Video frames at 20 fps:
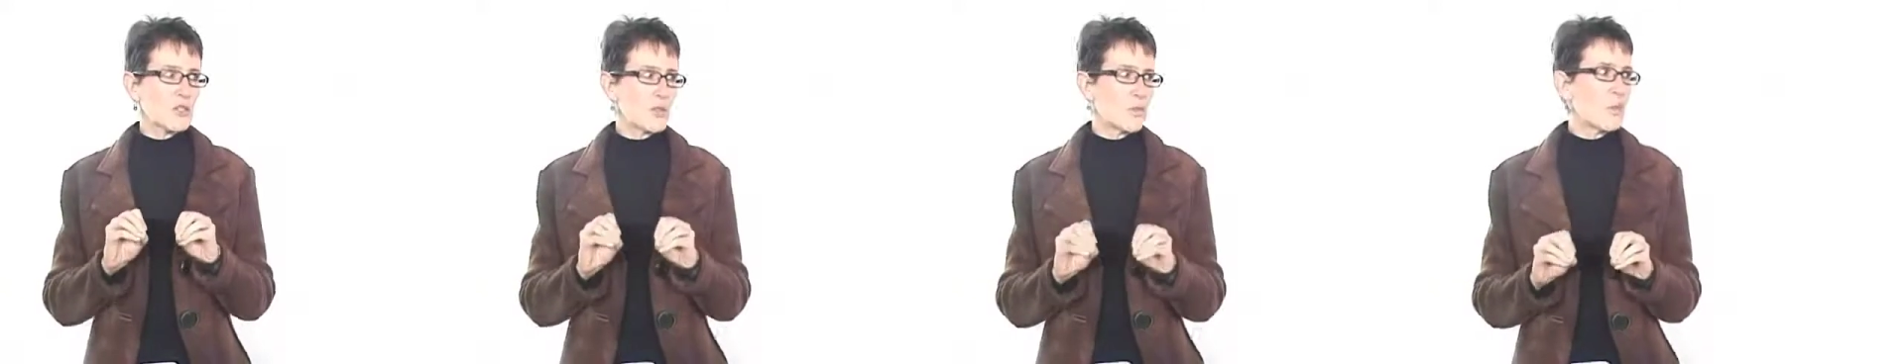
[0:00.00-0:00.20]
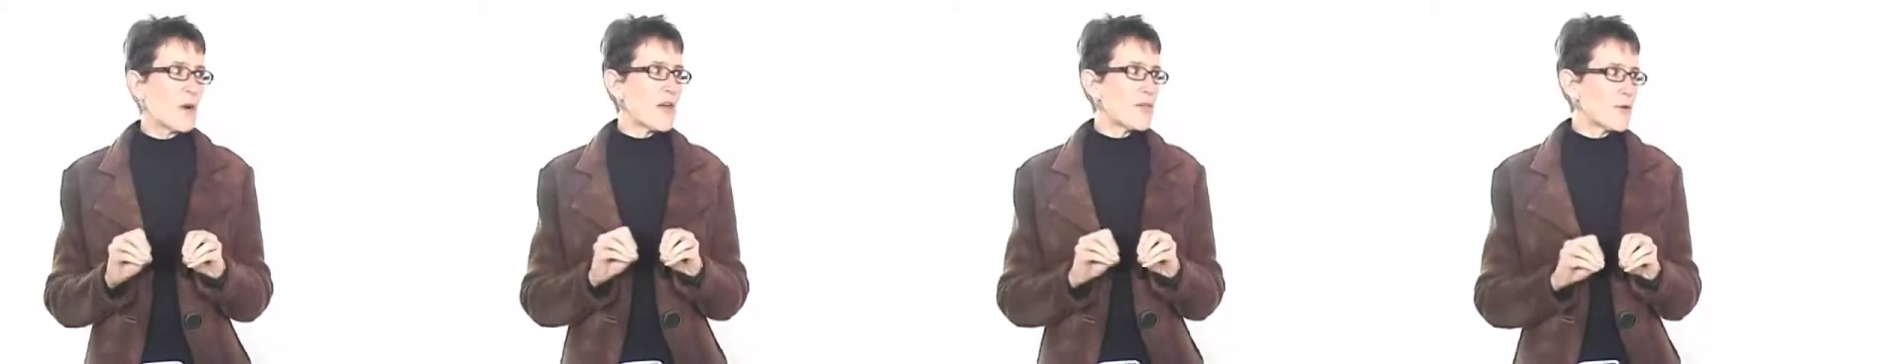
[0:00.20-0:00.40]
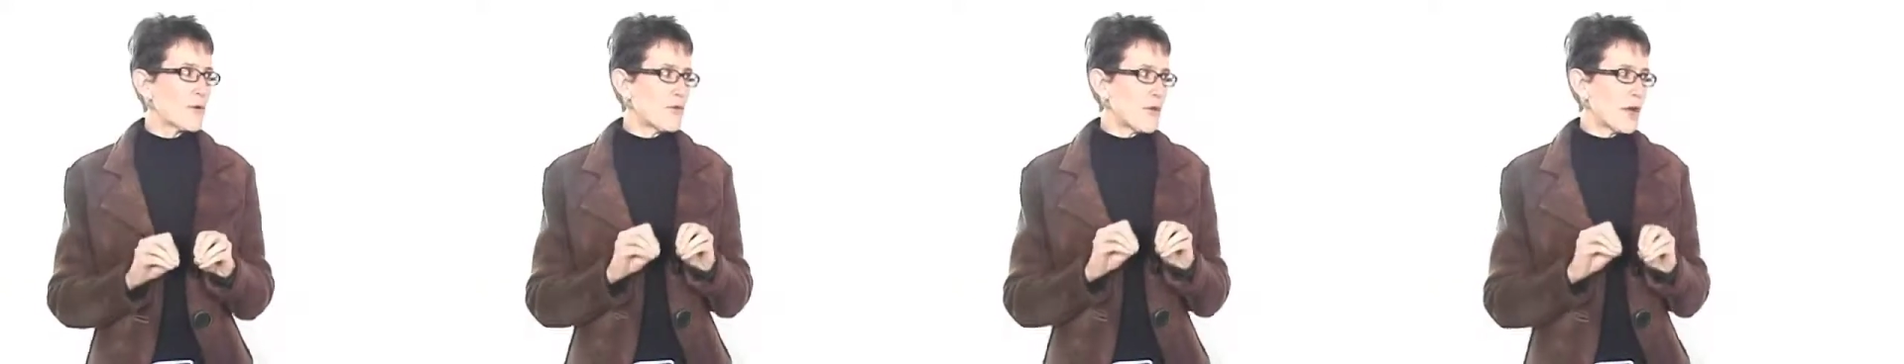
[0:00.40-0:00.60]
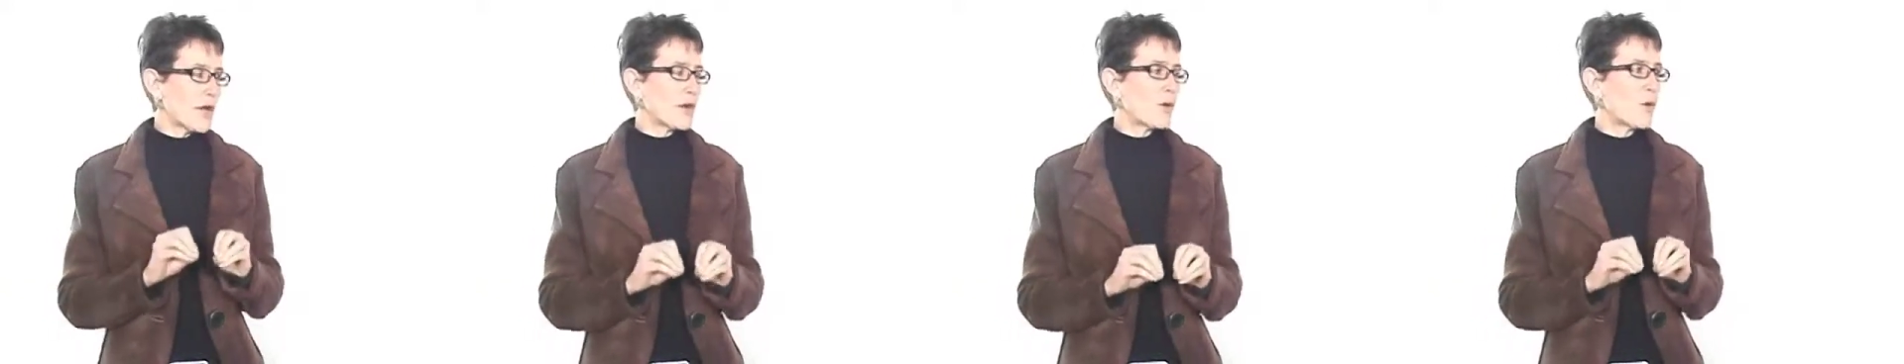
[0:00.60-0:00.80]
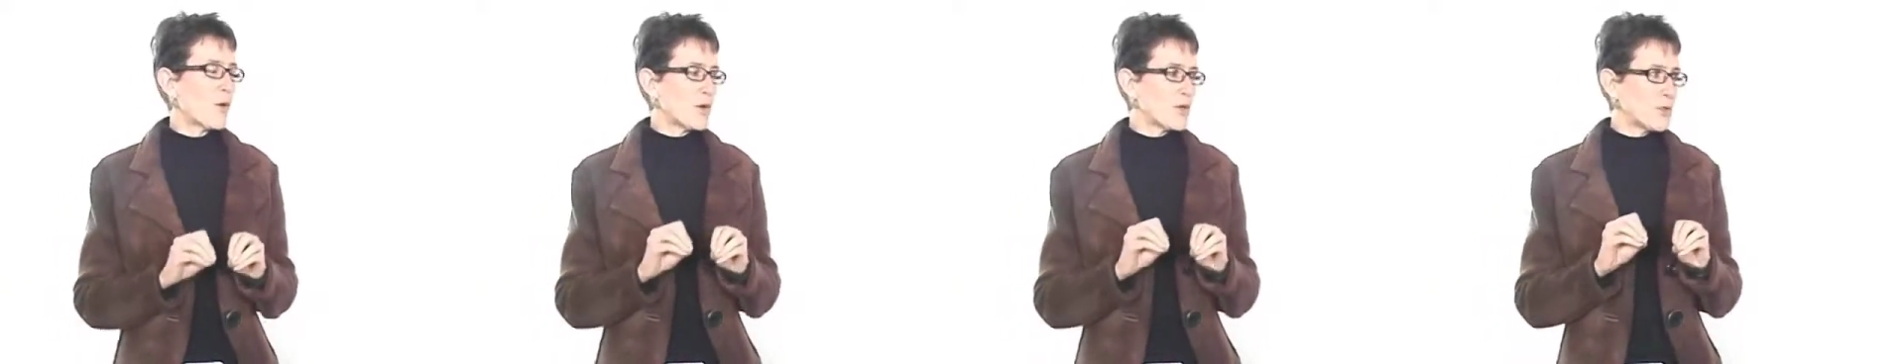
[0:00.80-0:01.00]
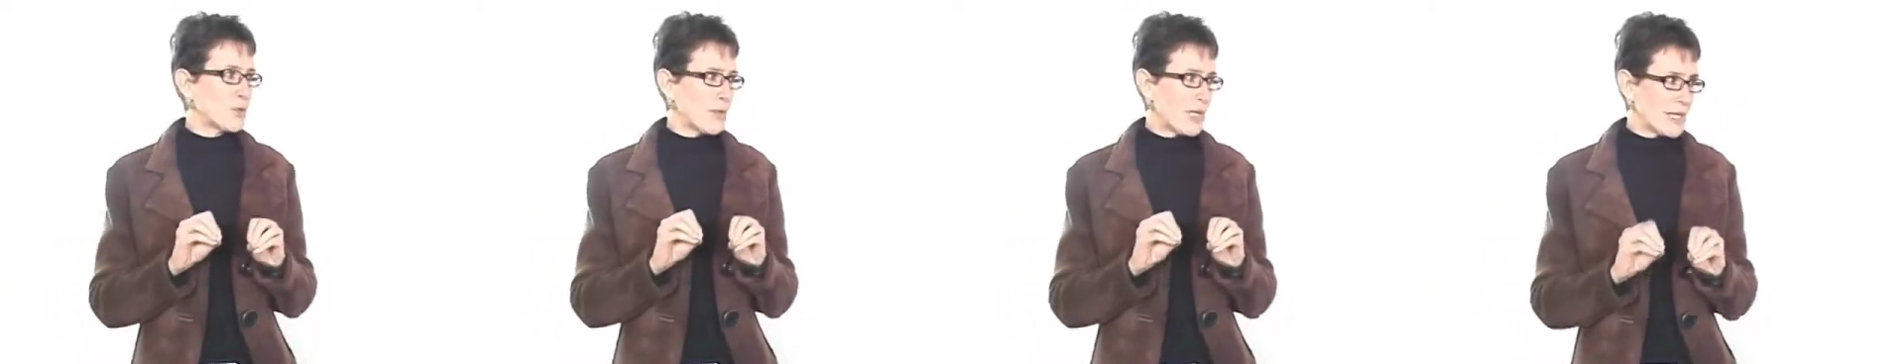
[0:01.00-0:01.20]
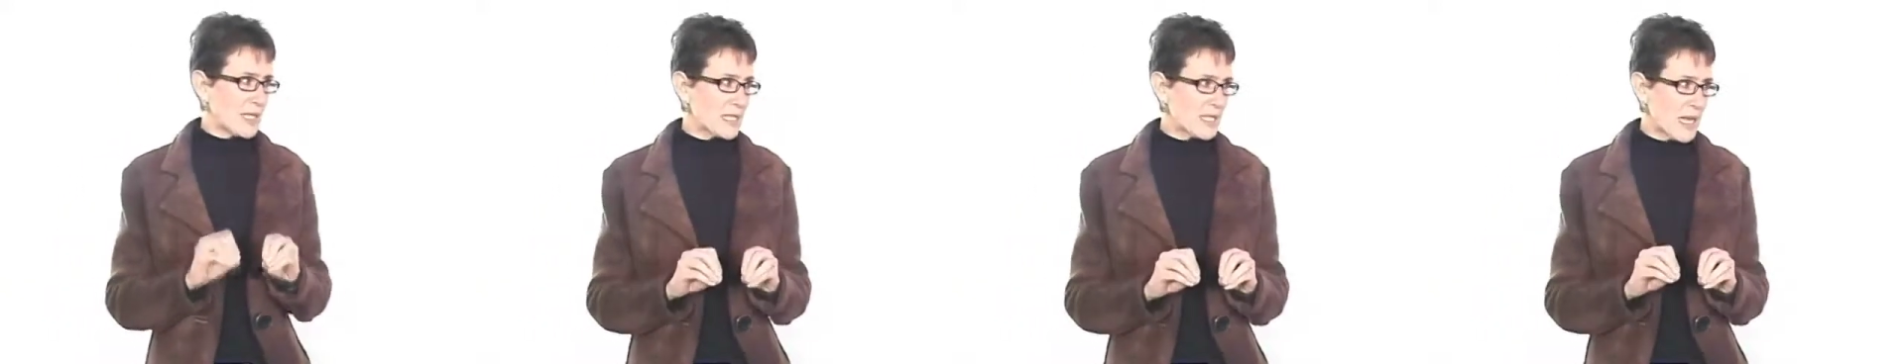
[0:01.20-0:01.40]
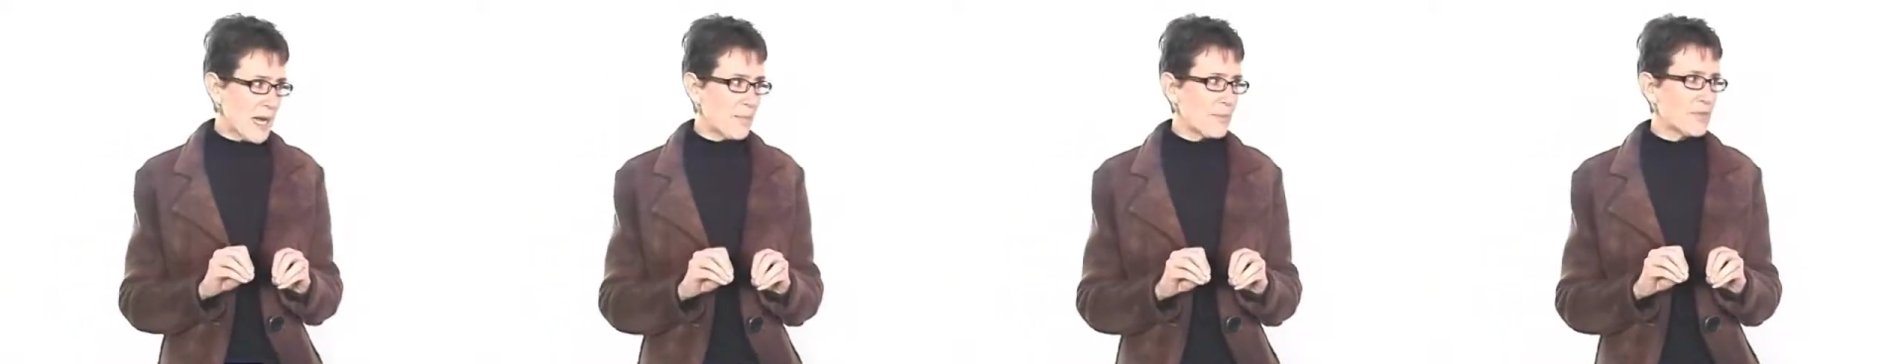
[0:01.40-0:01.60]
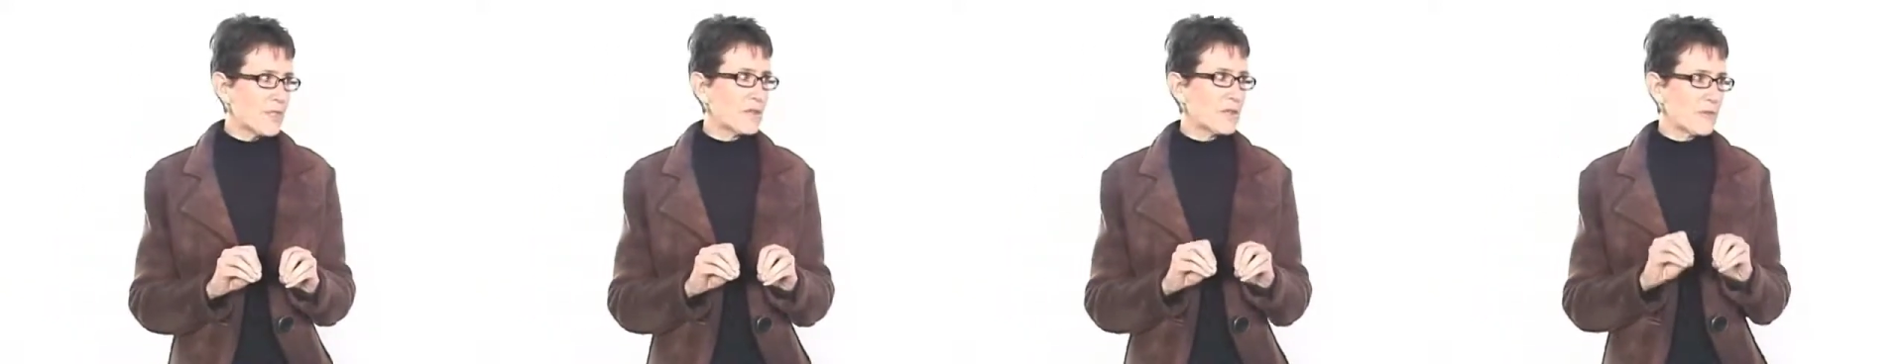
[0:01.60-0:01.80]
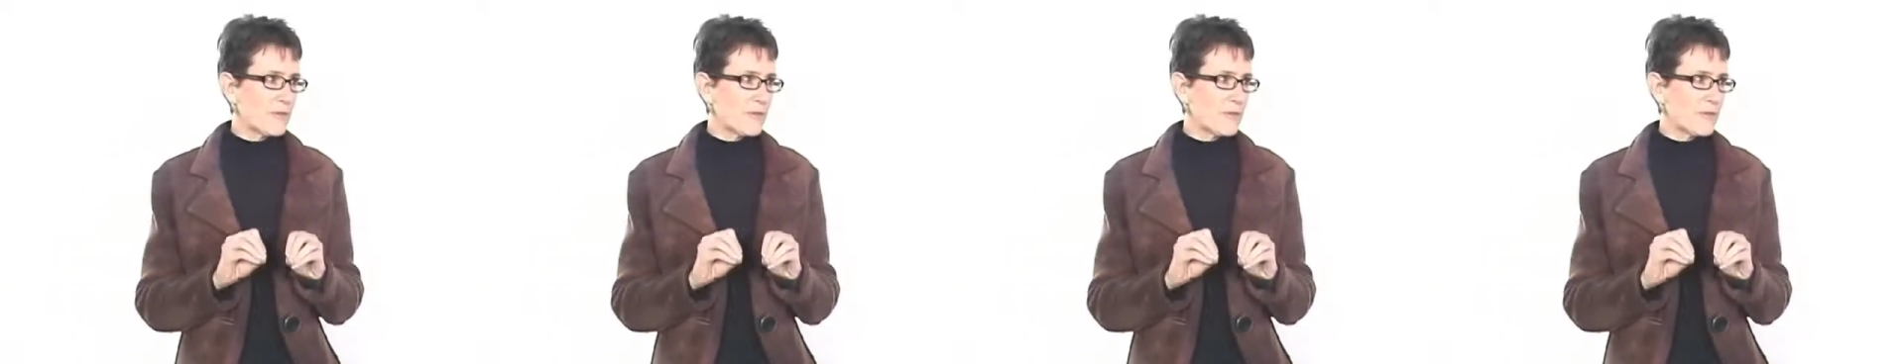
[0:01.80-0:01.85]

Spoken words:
to whether they're going to accept